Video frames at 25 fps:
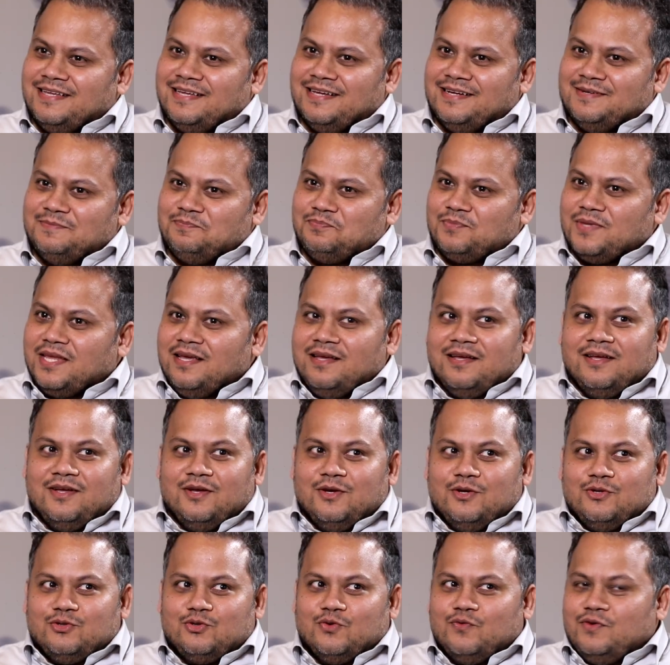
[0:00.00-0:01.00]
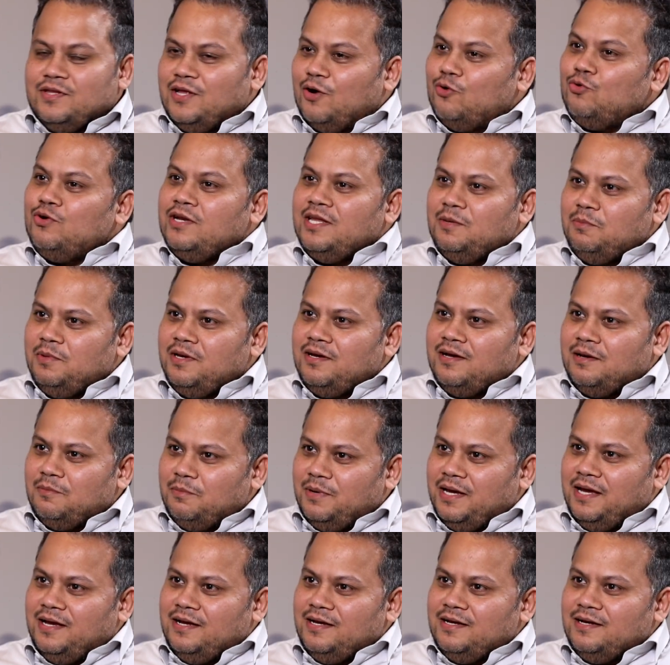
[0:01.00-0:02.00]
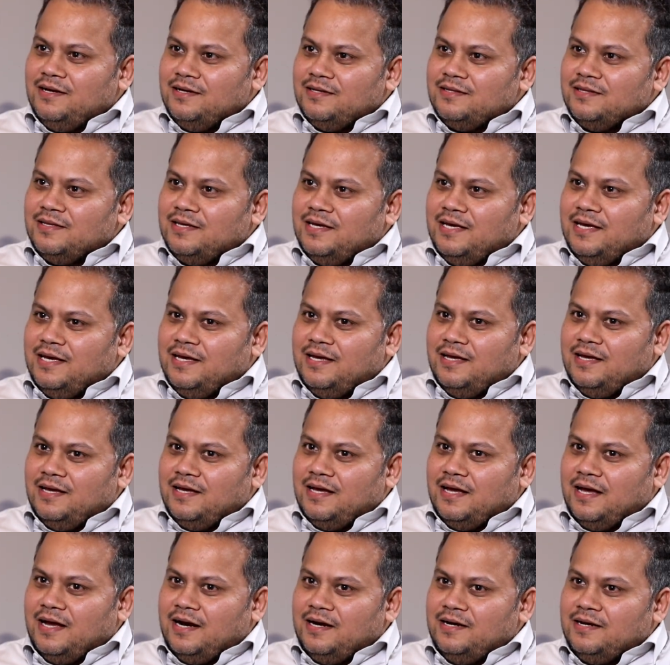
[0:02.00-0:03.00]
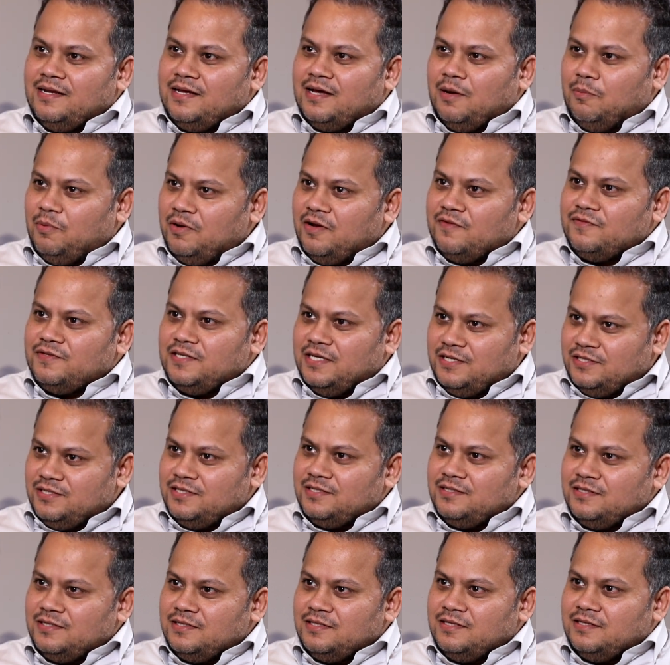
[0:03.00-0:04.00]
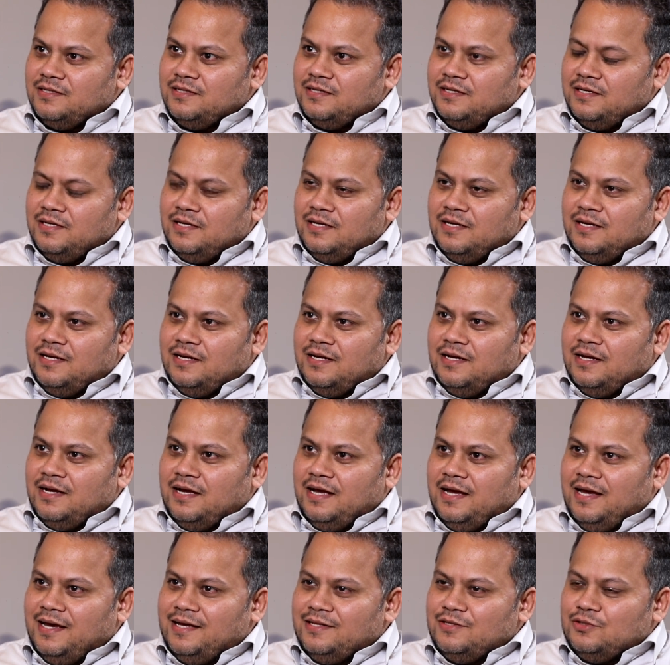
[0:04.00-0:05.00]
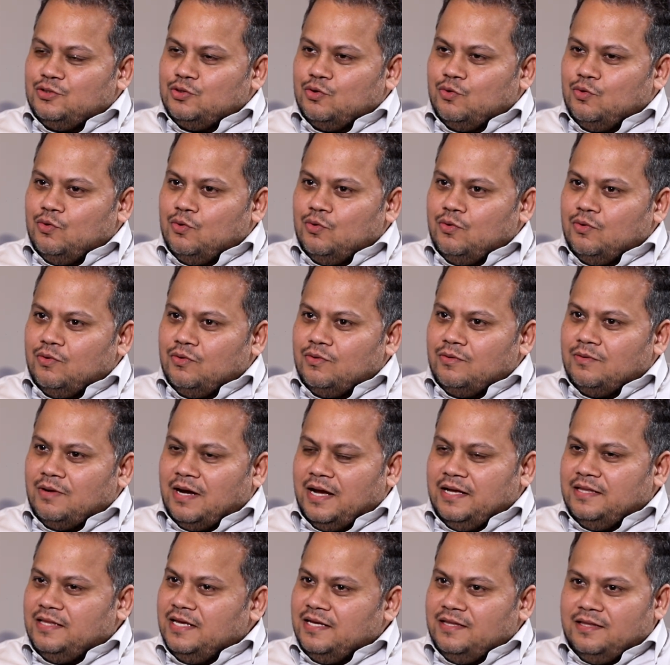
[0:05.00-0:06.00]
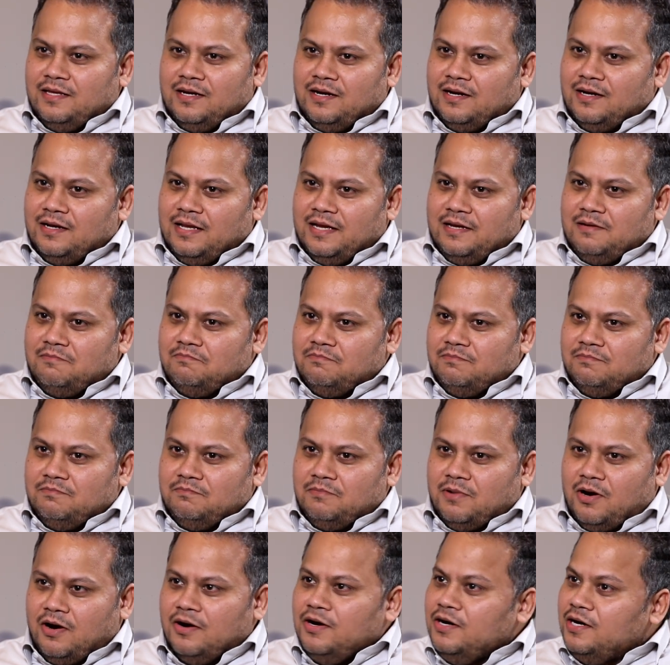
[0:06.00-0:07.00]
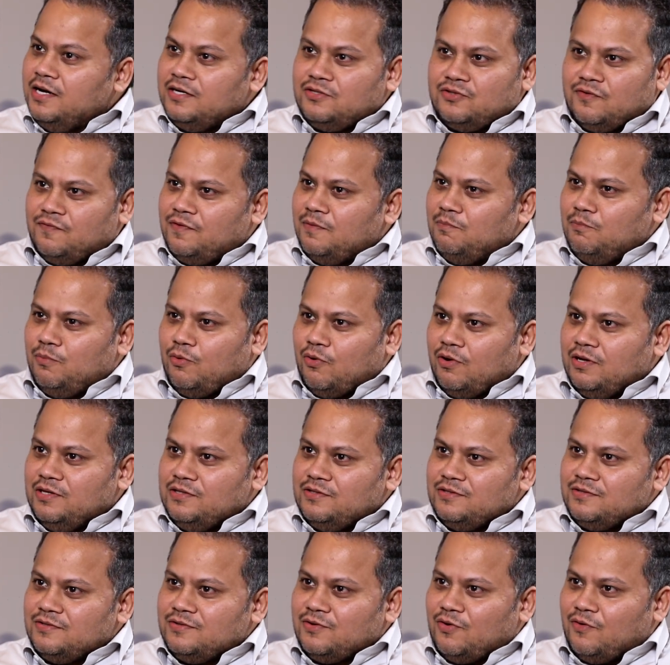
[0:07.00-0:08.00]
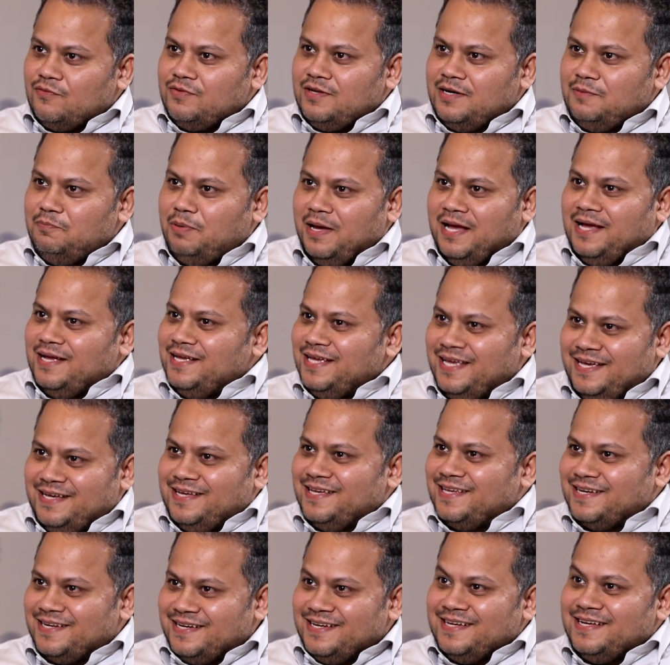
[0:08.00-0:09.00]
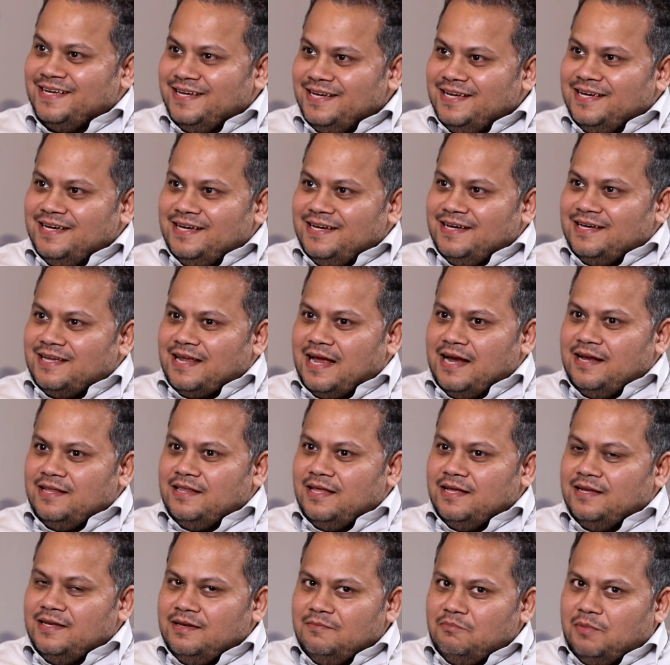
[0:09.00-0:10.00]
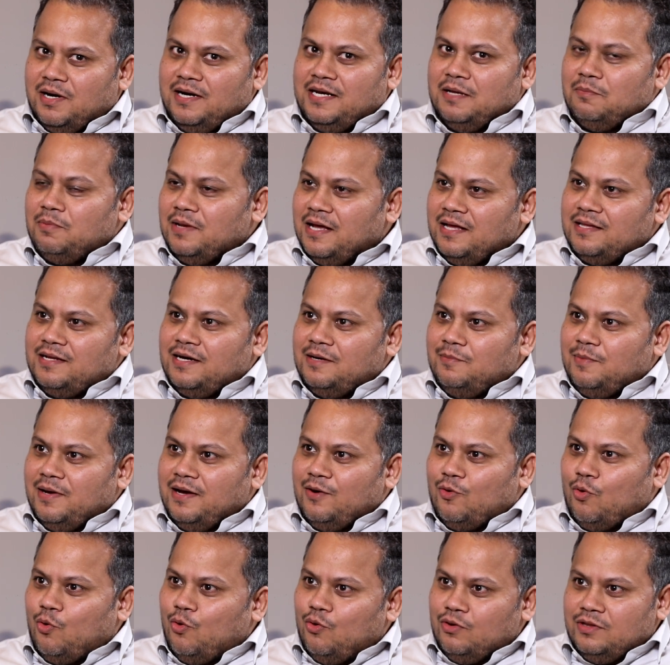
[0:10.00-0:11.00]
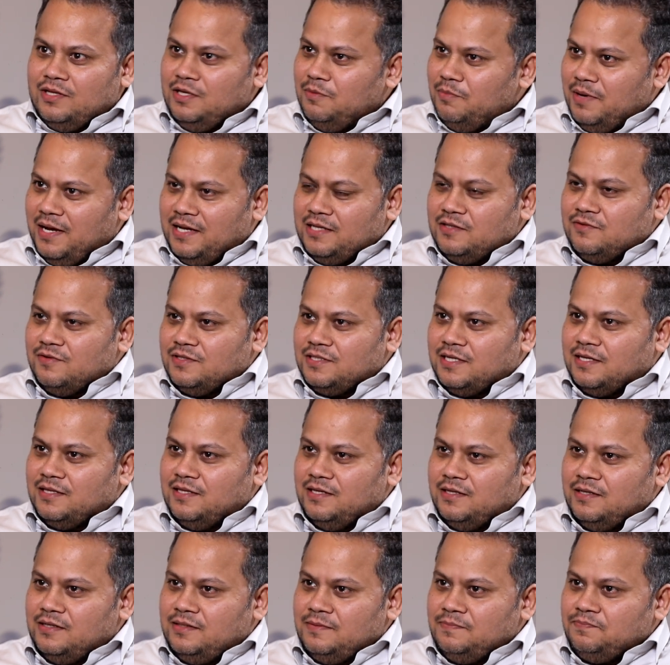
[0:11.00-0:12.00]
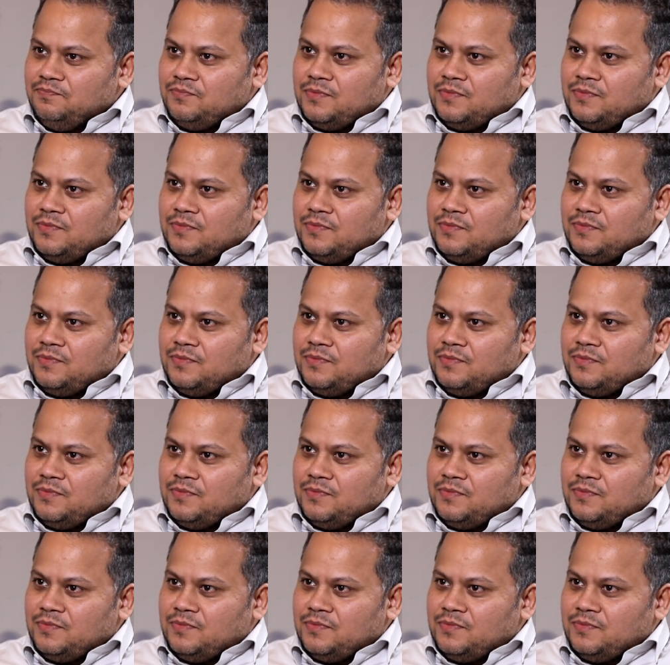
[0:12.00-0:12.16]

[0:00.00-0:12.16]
Yeah. So without naming a bank, they had a couple of sessions. And so I think there are like hundreds of employees of that bank here. Right. Then multiply that by all the banks which are there.